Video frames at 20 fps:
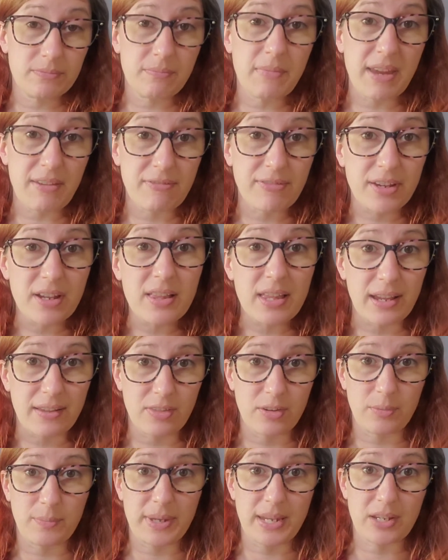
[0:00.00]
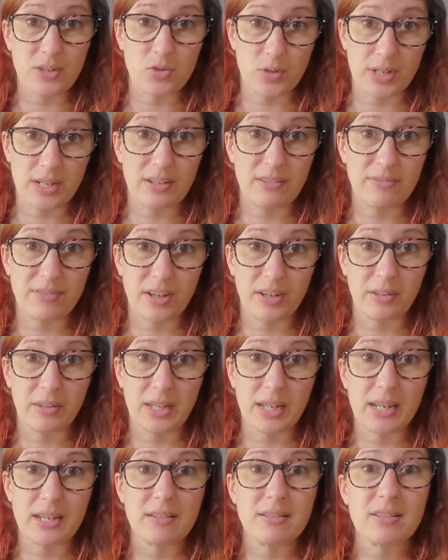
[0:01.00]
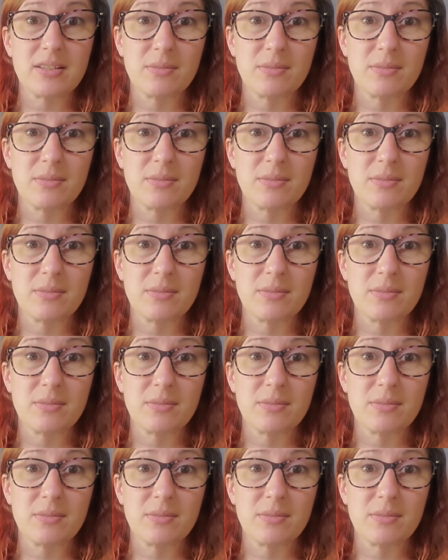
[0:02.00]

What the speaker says: feel like they're being treated fairly